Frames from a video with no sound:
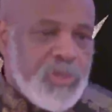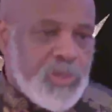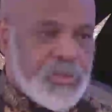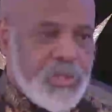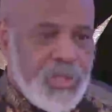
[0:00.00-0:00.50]

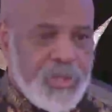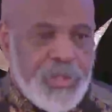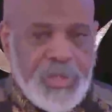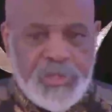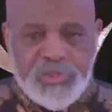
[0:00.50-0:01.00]
is that
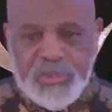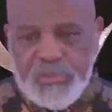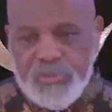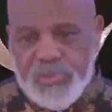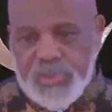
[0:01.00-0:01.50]
there are
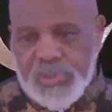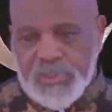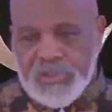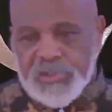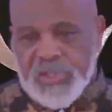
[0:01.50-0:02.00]
some
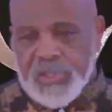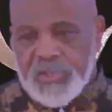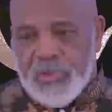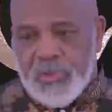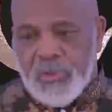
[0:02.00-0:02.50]
things that
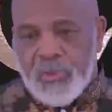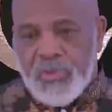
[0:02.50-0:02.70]
you